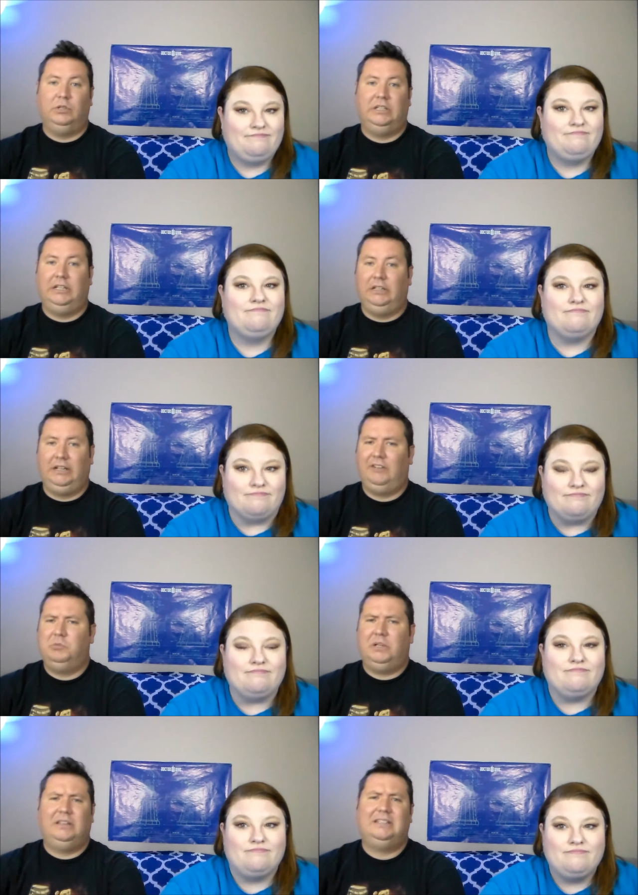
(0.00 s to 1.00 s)
Speaker 1: everything. Like mm-hmm.
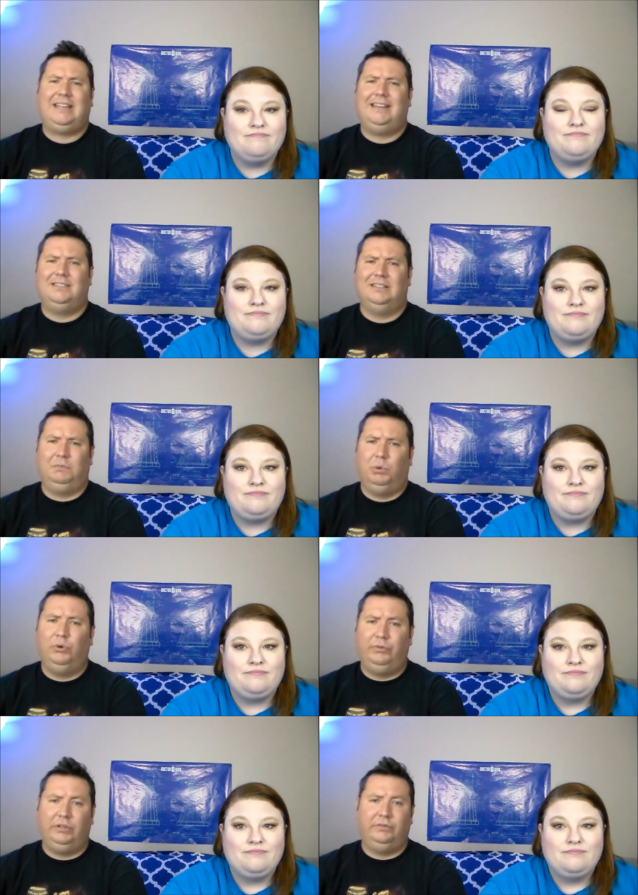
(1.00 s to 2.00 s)
everybody, this cast is like
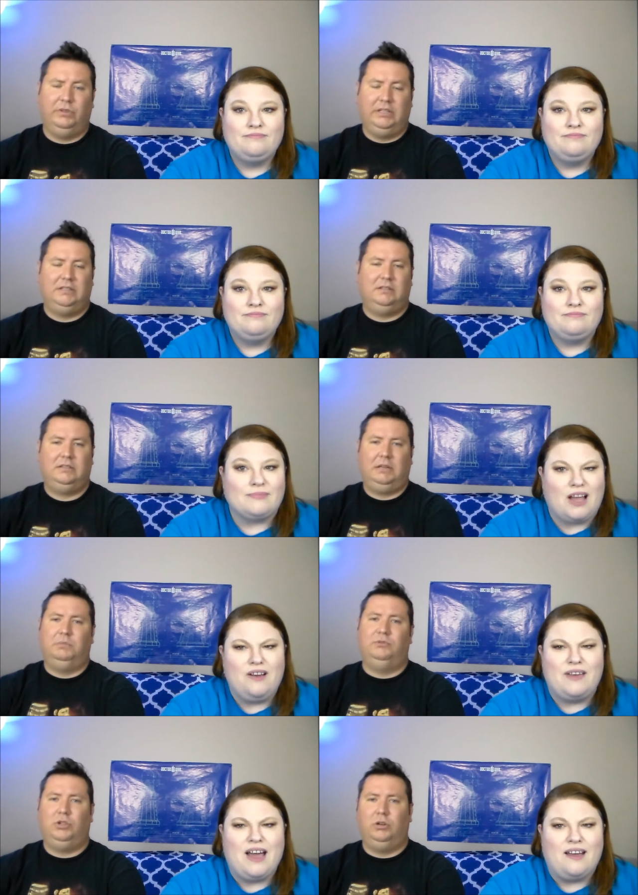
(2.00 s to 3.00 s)
perfect for this type Oh
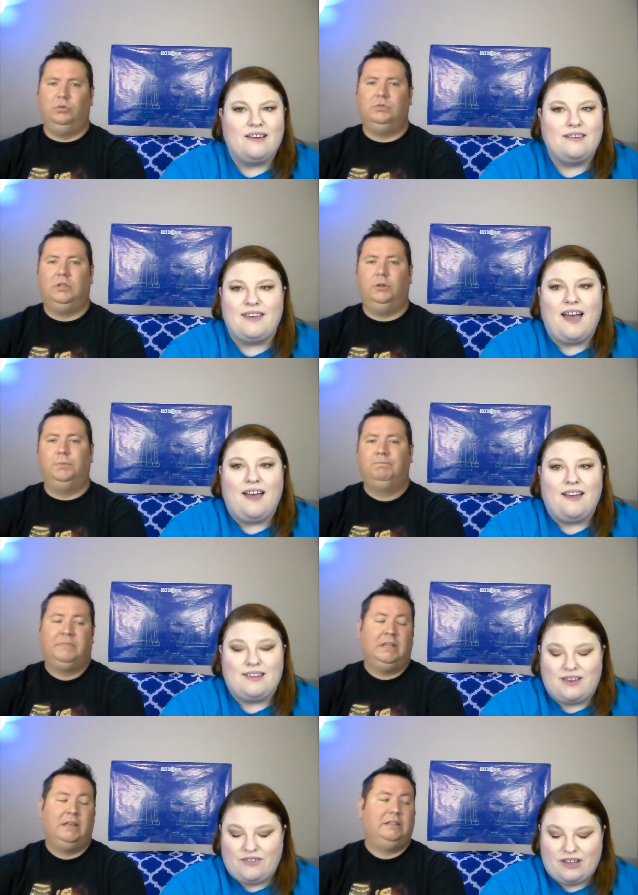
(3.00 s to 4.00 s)
of yeah, show. So, yeah,
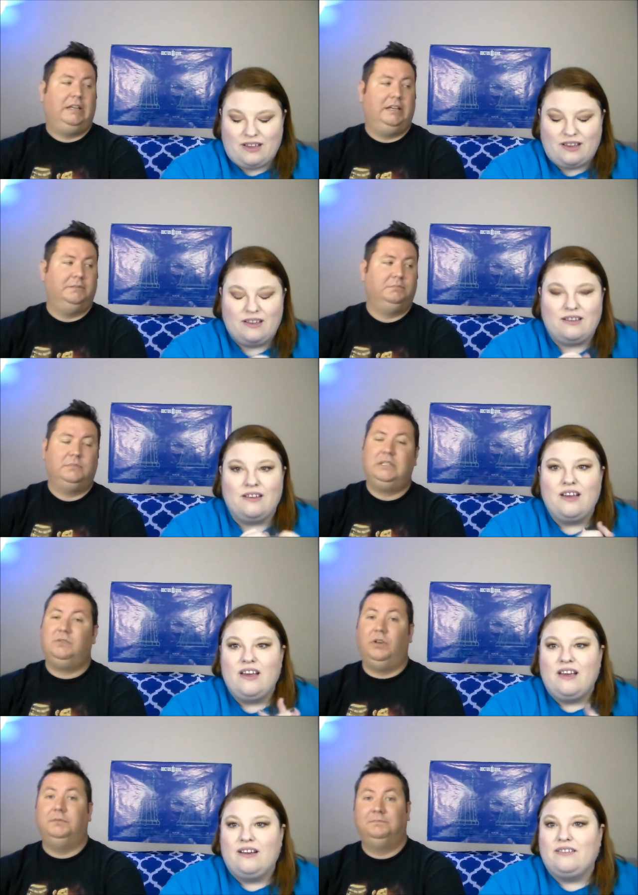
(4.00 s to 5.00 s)
definitely. yeah, it's
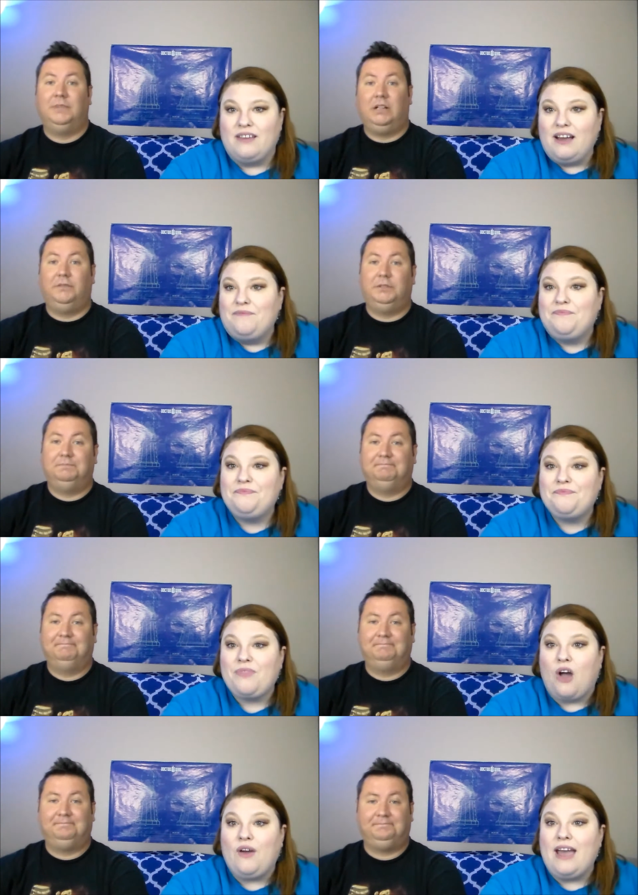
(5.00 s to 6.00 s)
fun. Yeah. I love it.
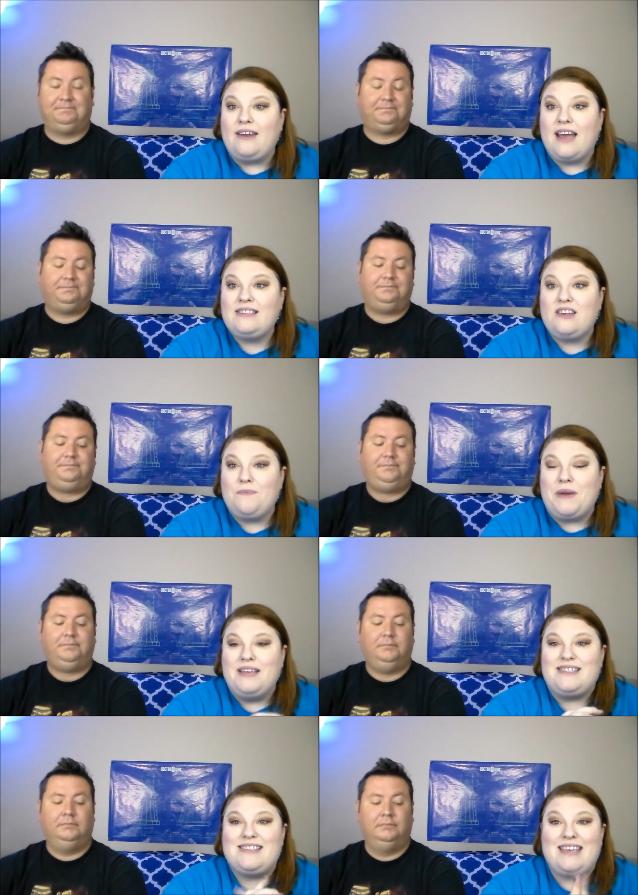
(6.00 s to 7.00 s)
Speaker 2: Okay, next up
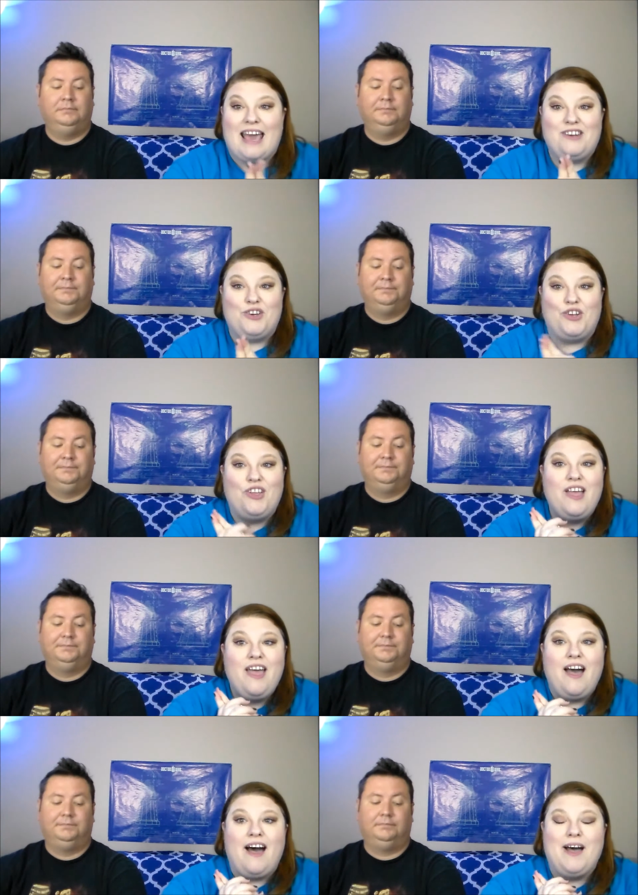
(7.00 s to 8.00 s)
is Scandal.
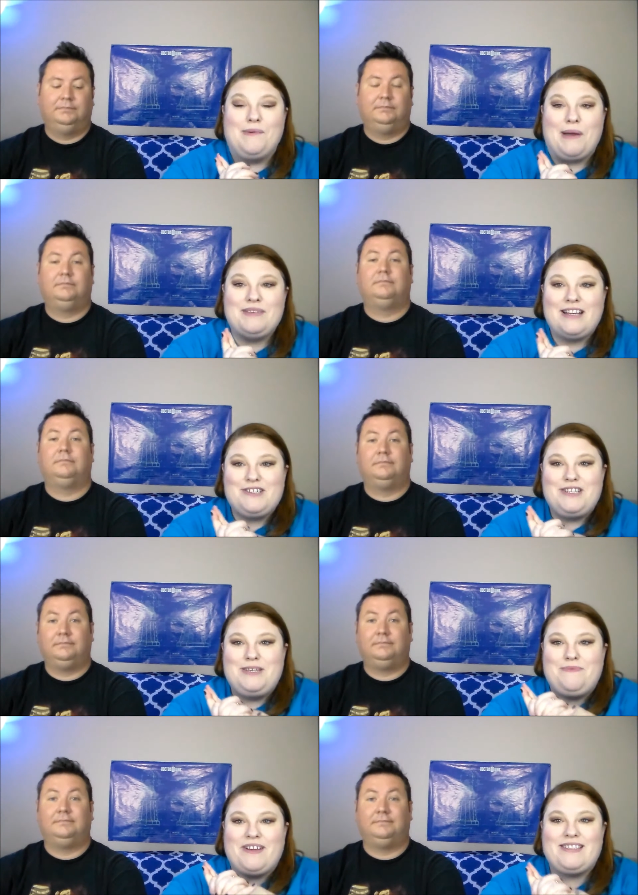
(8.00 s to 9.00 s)
Um, I was actually
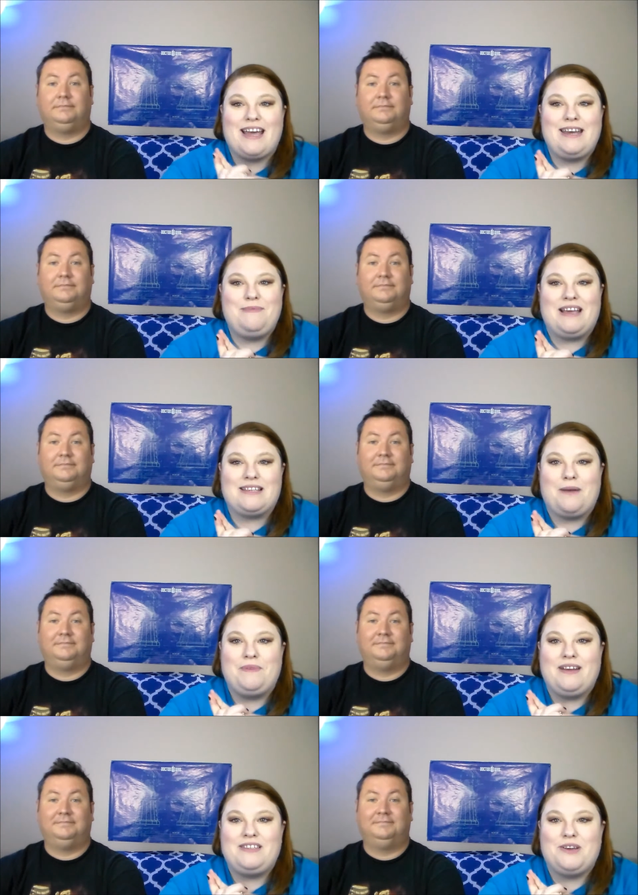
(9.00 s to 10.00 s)
super excited because a couple
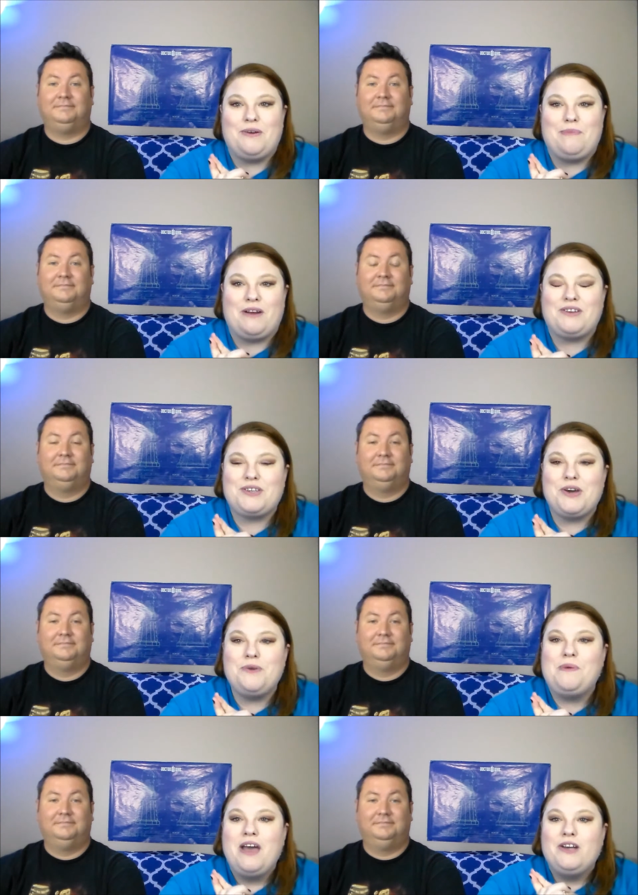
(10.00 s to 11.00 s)
nights ago on
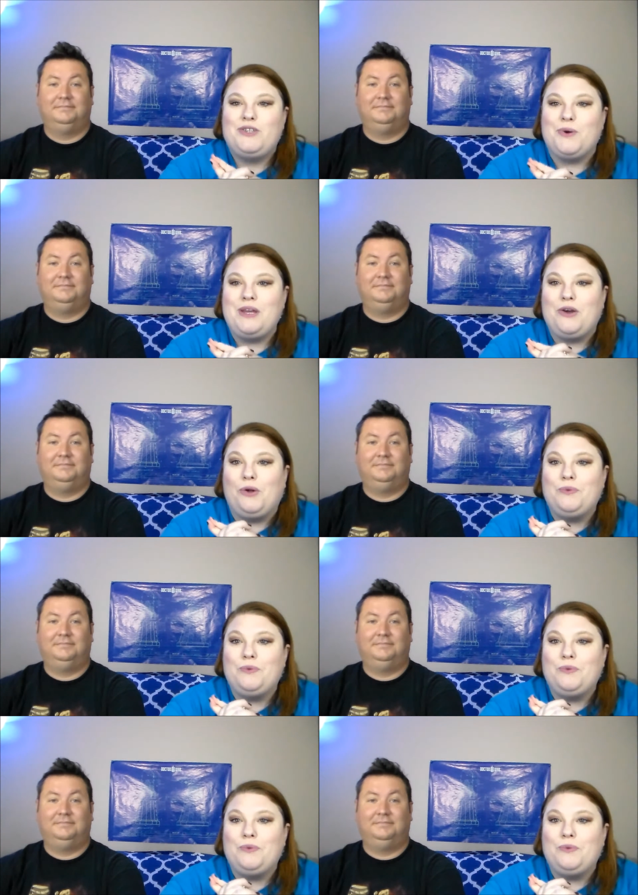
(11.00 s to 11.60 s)
Periscope, Tony